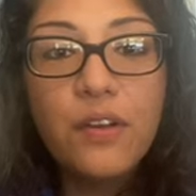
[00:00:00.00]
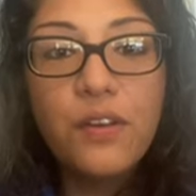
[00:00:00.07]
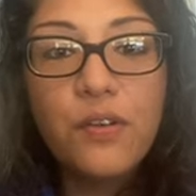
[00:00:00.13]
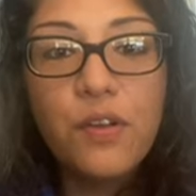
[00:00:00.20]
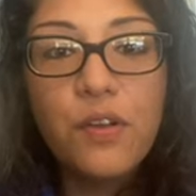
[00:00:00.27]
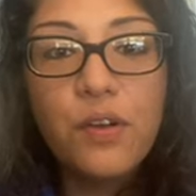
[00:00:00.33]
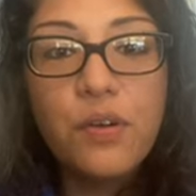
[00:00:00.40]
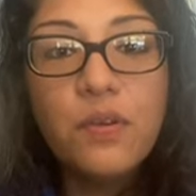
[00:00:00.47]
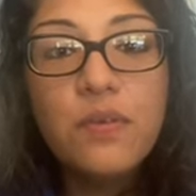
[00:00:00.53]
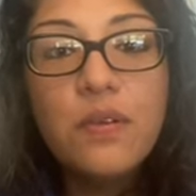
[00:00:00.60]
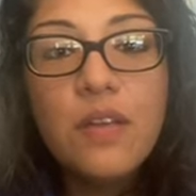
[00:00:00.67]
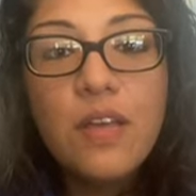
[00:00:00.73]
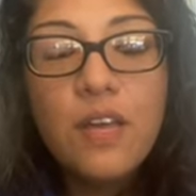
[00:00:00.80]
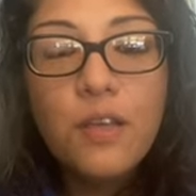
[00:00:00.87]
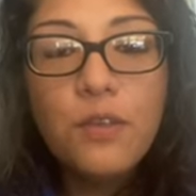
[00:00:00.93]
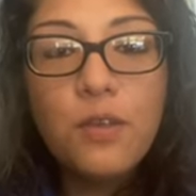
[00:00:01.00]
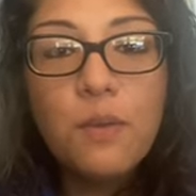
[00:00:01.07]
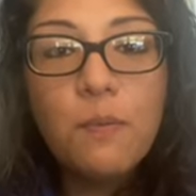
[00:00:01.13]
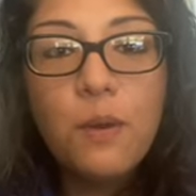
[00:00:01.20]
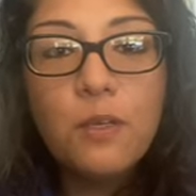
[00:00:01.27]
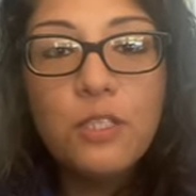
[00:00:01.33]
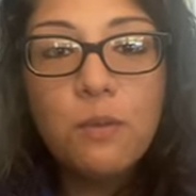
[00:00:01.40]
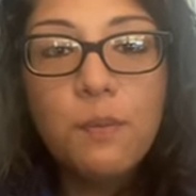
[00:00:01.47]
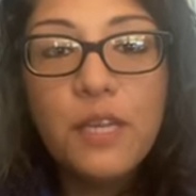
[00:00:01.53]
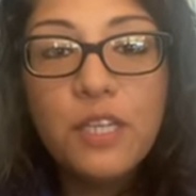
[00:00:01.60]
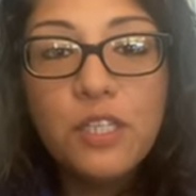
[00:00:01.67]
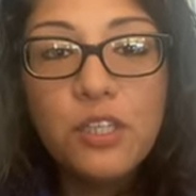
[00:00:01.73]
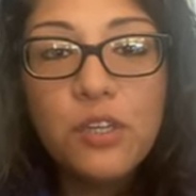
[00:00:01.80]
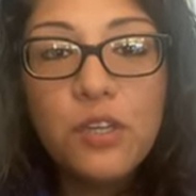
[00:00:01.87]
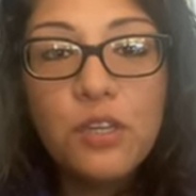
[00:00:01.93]
your own. You can post a
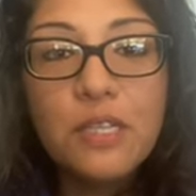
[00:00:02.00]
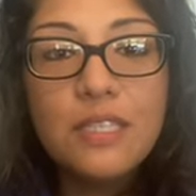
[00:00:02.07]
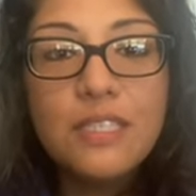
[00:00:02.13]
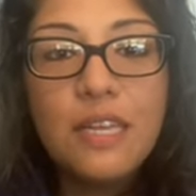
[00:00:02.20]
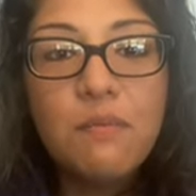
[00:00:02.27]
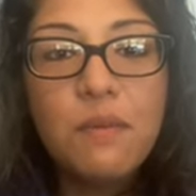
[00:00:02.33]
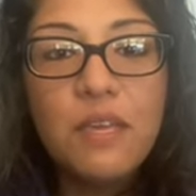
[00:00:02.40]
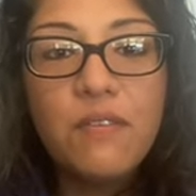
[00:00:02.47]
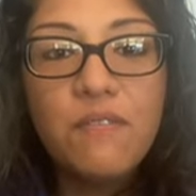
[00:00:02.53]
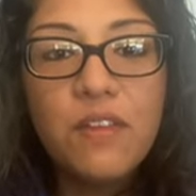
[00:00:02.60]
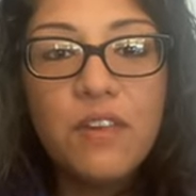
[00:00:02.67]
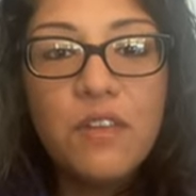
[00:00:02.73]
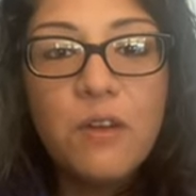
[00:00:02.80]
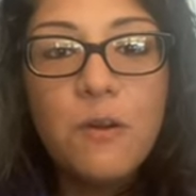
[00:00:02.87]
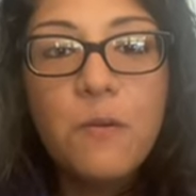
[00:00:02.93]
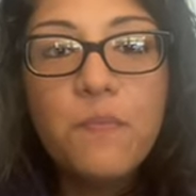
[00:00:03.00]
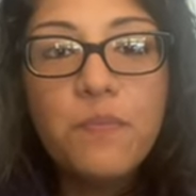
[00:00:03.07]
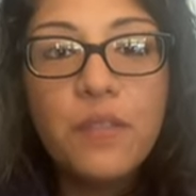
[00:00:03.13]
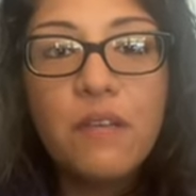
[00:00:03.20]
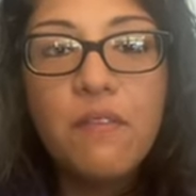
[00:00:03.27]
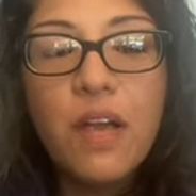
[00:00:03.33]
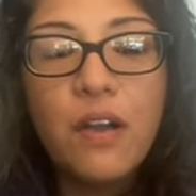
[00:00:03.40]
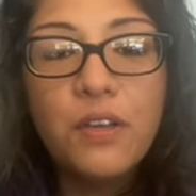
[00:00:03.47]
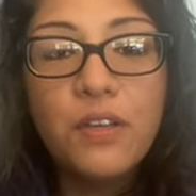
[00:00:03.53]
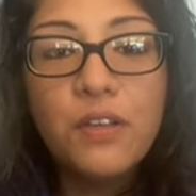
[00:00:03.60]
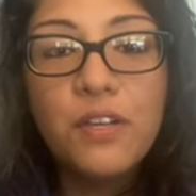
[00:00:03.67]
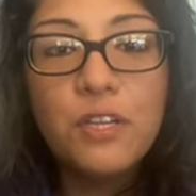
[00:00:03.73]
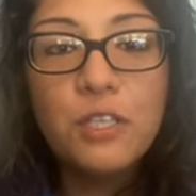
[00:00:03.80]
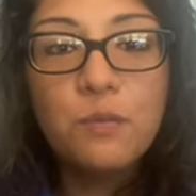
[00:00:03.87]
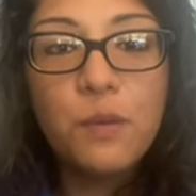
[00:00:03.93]
picture, you can send me a video of how
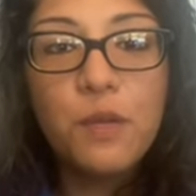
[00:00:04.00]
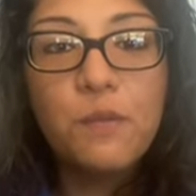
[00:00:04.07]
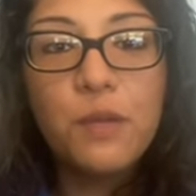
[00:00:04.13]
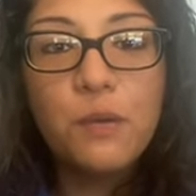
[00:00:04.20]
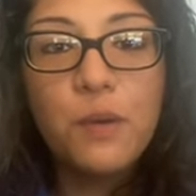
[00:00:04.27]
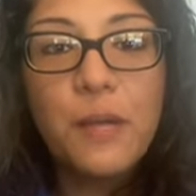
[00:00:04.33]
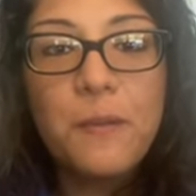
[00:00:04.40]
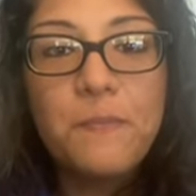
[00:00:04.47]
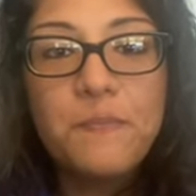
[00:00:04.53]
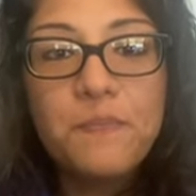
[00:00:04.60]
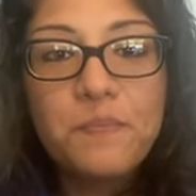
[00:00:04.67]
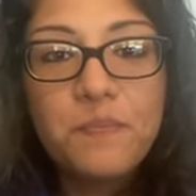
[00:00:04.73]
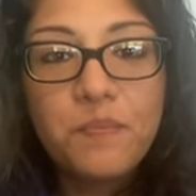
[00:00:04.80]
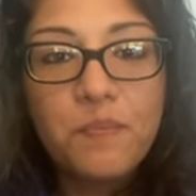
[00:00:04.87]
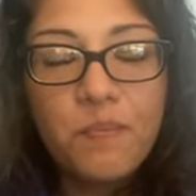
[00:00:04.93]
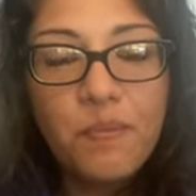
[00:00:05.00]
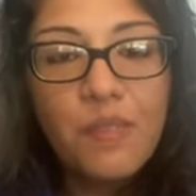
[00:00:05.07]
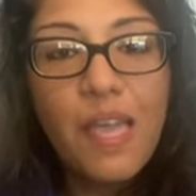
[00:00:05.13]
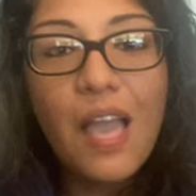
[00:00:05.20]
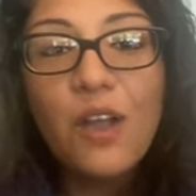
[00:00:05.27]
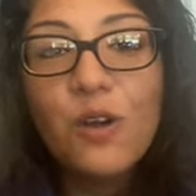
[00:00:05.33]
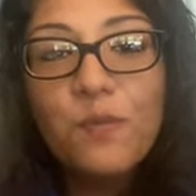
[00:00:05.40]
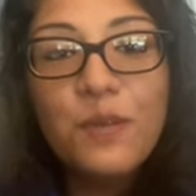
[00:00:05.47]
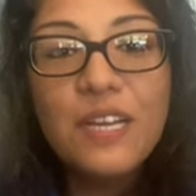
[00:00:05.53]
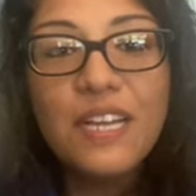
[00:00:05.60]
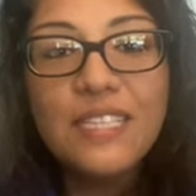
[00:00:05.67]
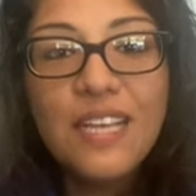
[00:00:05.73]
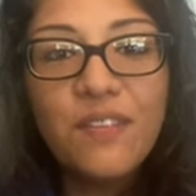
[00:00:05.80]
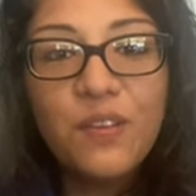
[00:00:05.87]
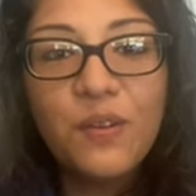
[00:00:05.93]
your experiment went. I hope you
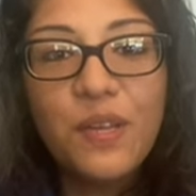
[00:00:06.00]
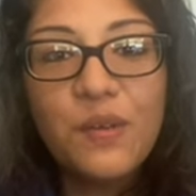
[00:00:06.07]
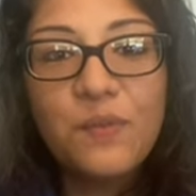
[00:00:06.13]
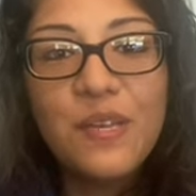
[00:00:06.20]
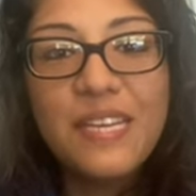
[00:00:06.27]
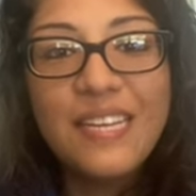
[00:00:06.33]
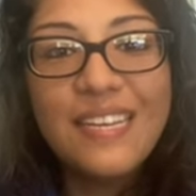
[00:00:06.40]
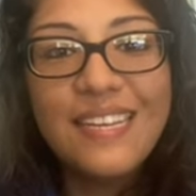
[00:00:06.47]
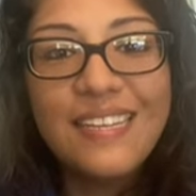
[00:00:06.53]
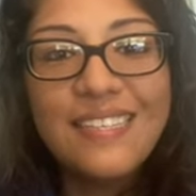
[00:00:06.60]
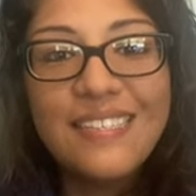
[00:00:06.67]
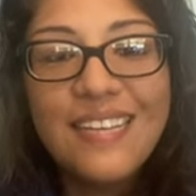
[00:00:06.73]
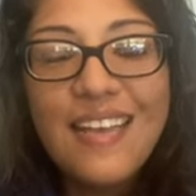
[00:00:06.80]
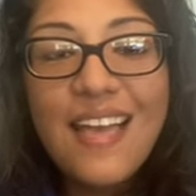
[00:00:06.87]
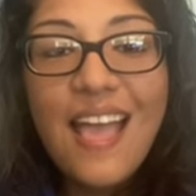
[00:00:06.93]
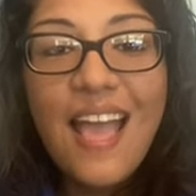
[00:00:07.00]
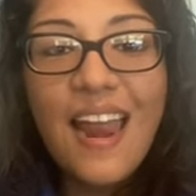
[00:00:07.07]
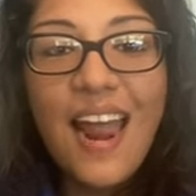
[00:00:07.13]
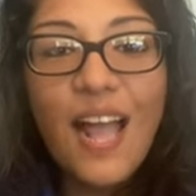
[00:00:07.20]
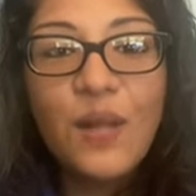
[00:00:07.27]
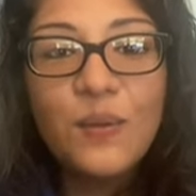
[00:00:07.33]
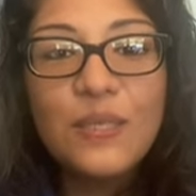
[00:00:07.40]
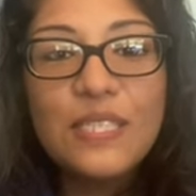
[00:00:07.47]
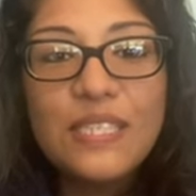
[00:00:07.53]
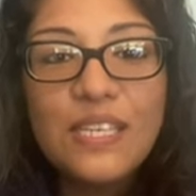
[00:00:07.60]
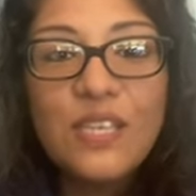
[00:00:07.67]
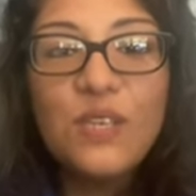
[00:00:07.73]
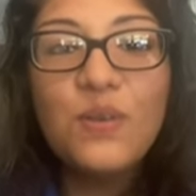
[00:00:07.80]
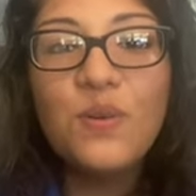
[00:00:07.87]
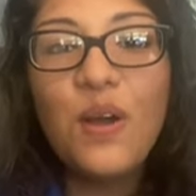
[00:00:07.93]
guys have a great weekend, and I will
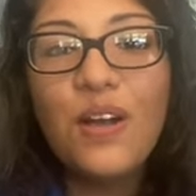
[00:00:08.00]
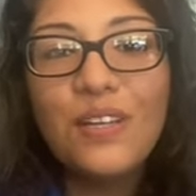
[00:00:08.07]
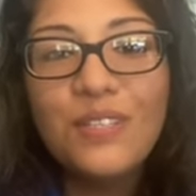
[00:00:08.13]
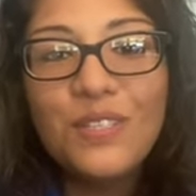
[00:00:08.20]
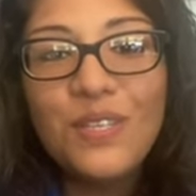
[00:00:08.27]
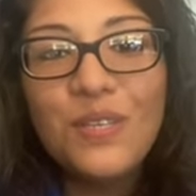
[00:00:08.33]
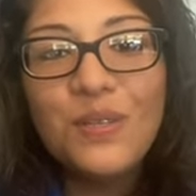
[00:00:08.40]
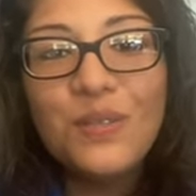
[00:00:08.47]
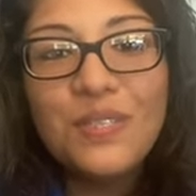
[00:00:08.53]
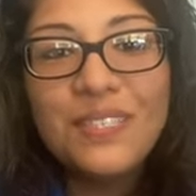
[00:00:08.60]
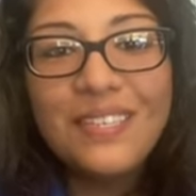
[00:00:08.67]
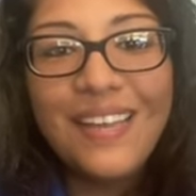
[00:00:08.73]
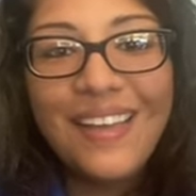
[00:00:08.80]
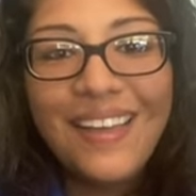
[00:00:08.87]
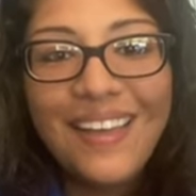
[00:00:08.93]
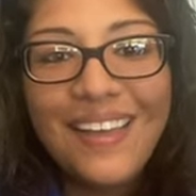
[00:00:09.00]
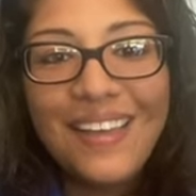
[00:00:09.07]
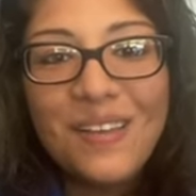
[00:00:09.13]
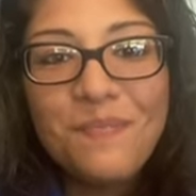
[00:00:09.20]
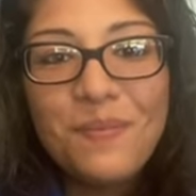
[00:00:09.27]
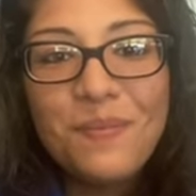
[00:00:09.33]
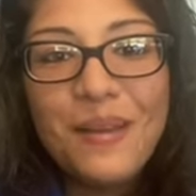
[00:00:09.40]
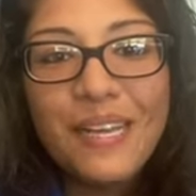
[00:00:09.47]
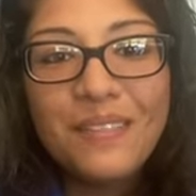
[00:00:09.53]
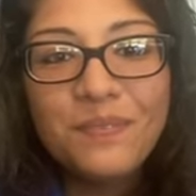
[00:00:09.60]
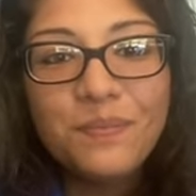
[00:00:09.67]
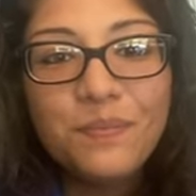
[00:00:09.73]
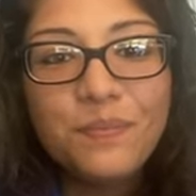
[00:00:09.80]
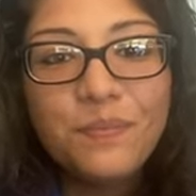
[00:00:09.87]
see you on Tuesday. Bye-bye.